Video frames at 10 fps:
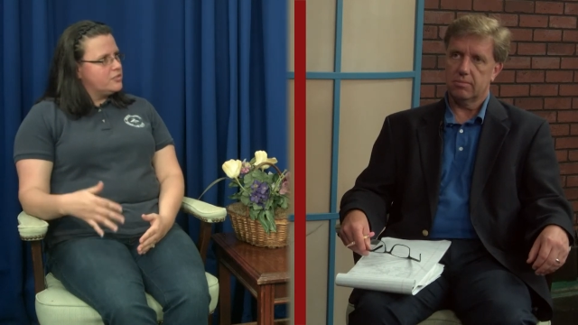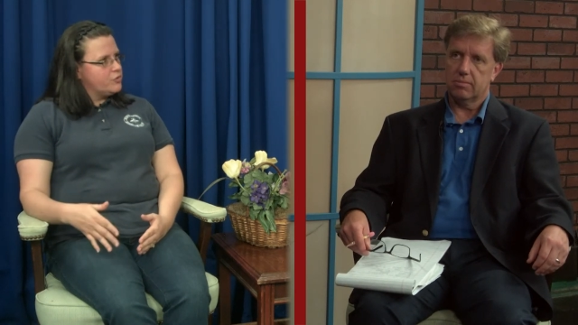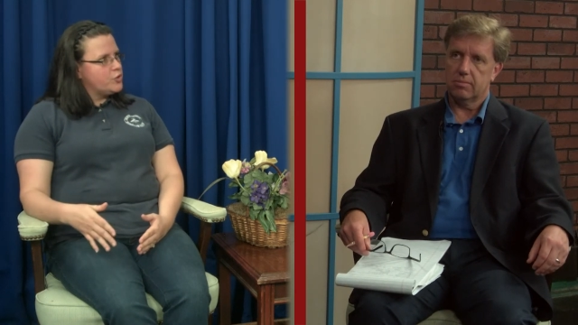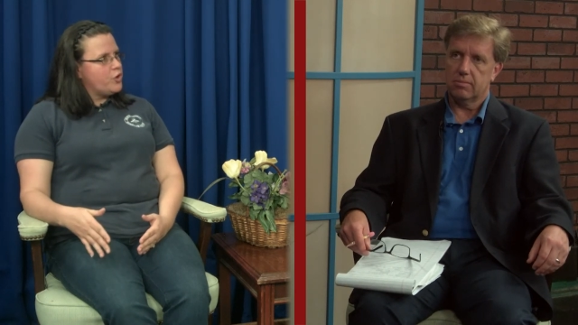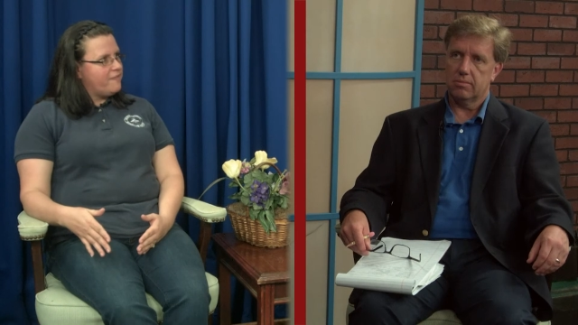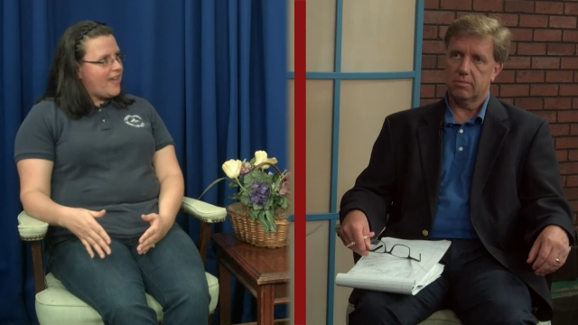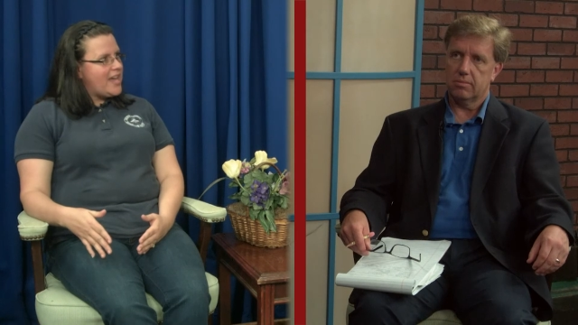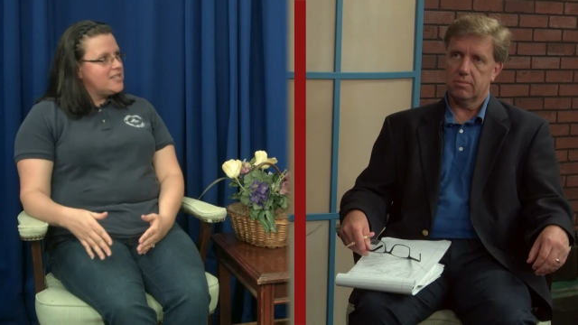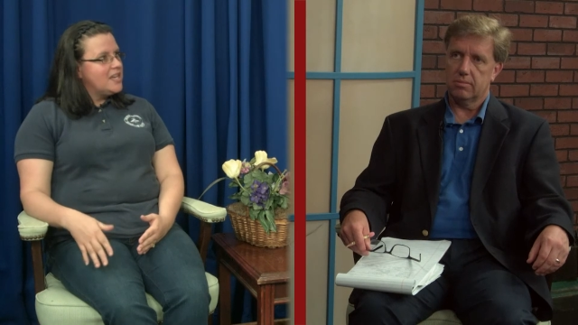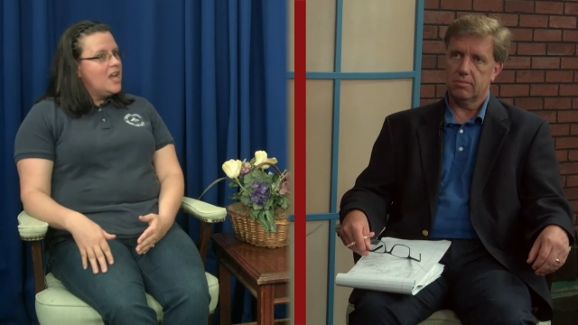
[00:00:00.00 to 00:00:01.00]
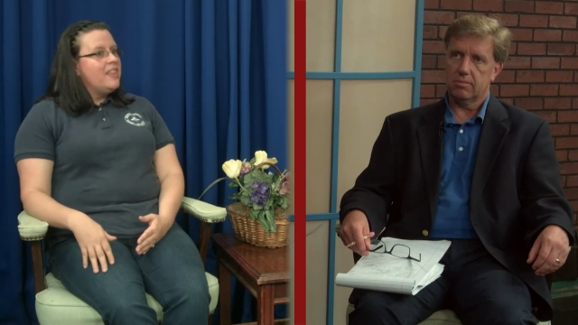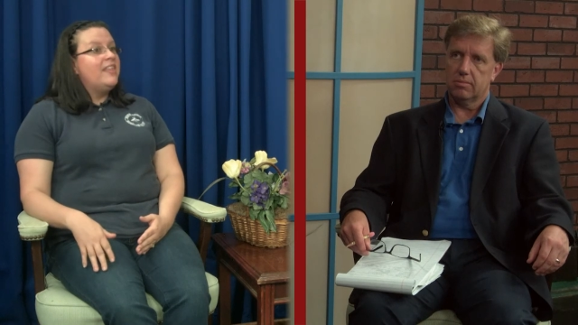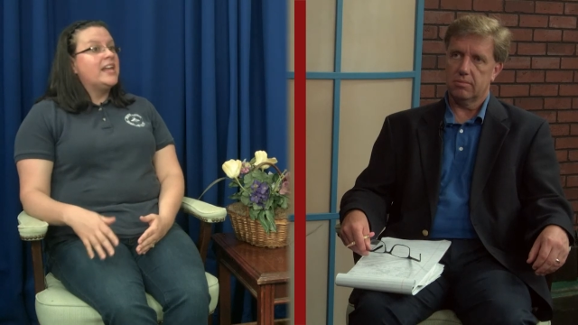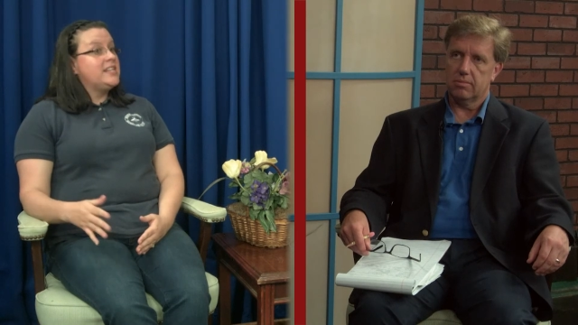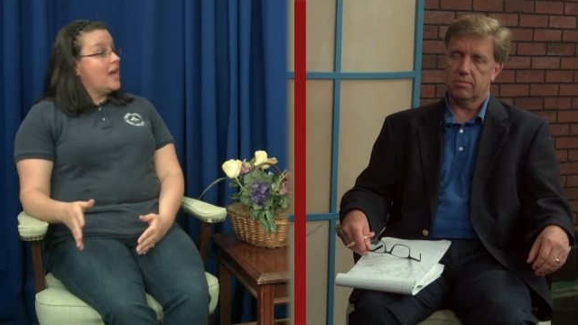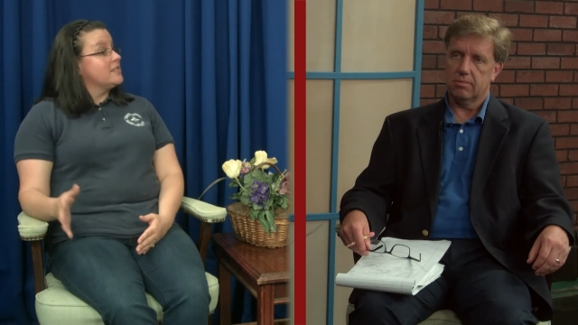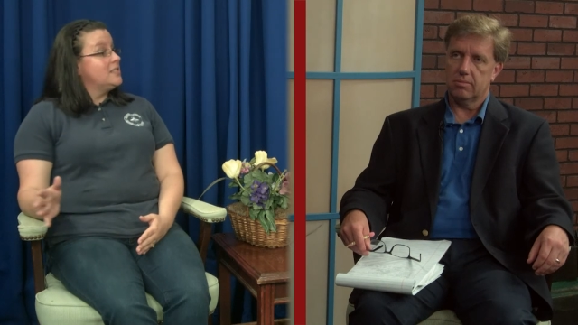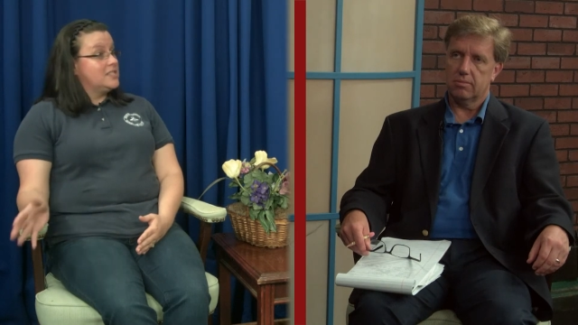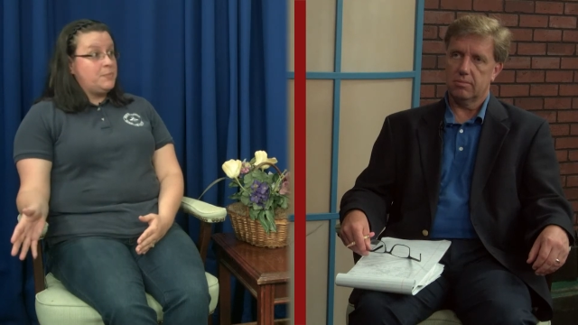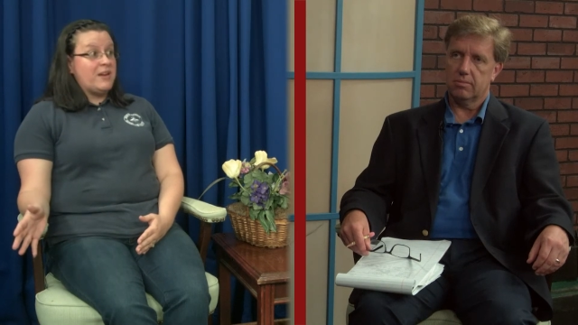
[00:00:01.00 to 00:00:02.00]
Speaker 1: through your vet, then yes, it's
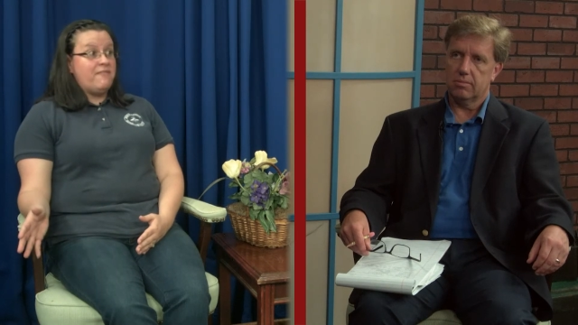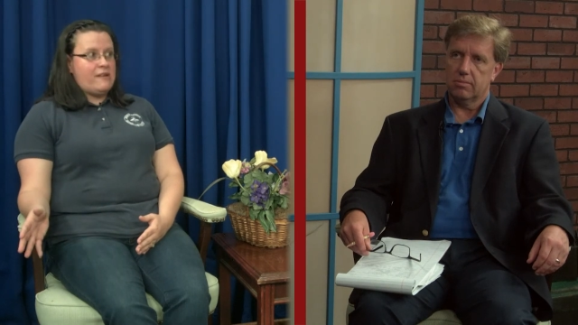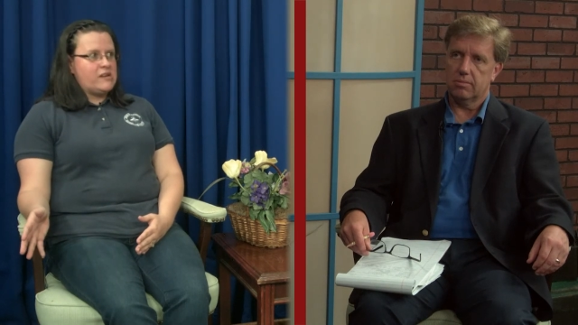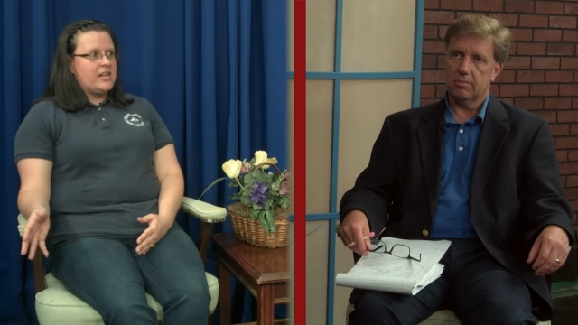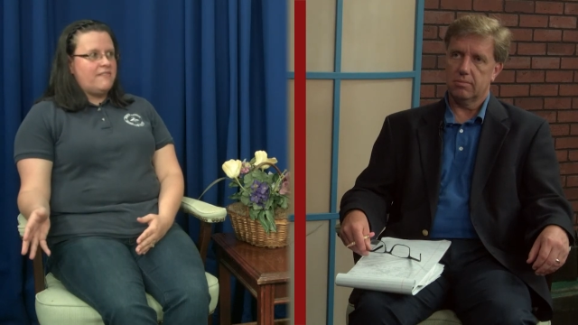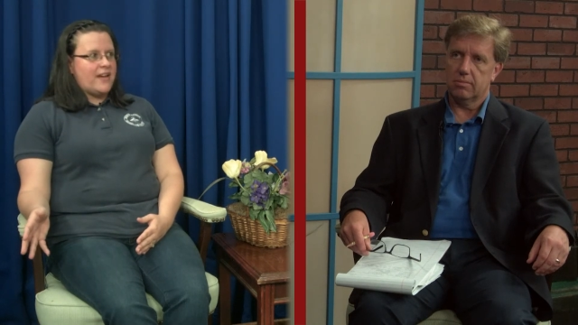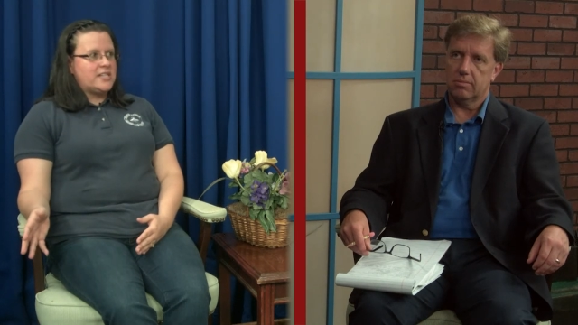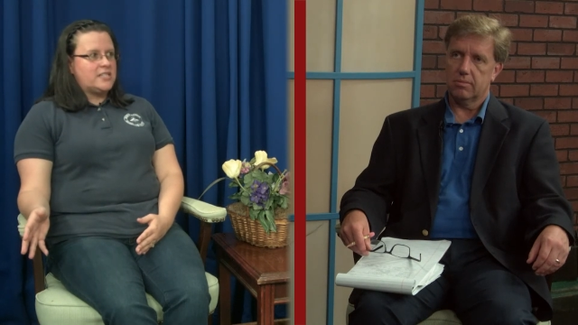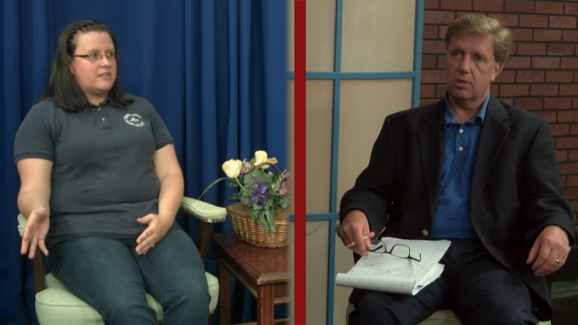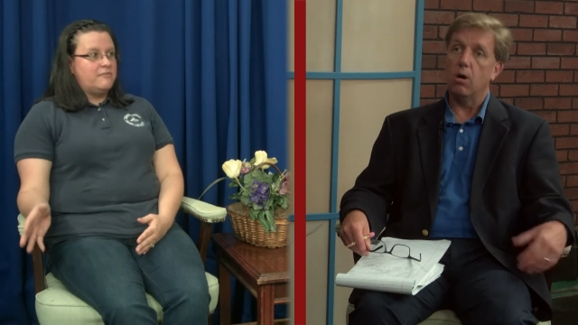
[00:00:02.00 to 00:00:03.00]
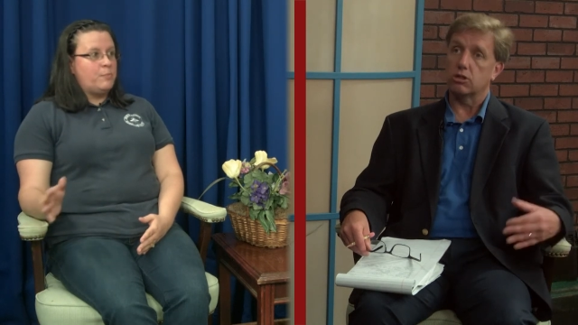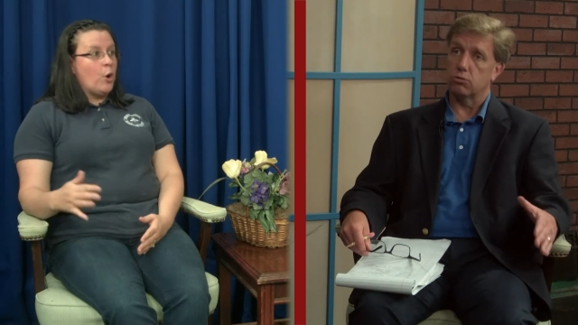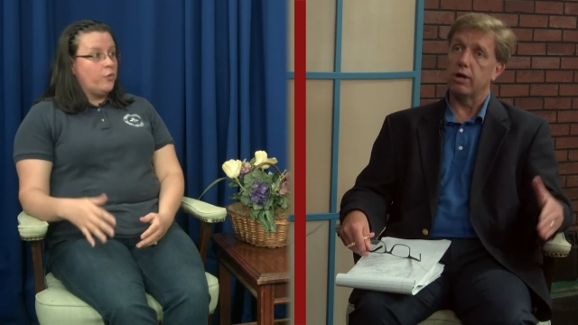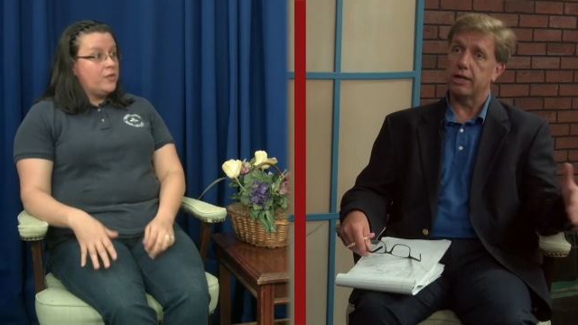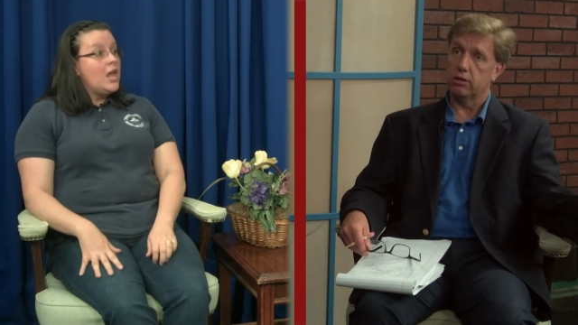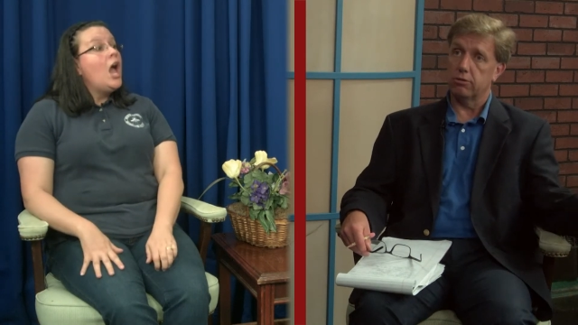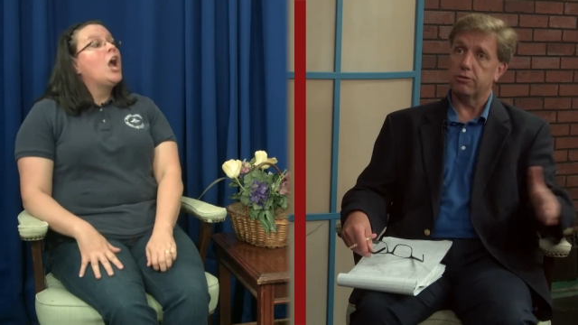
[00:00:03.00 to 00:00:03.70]
been very effective. Oh, it's both. a regular.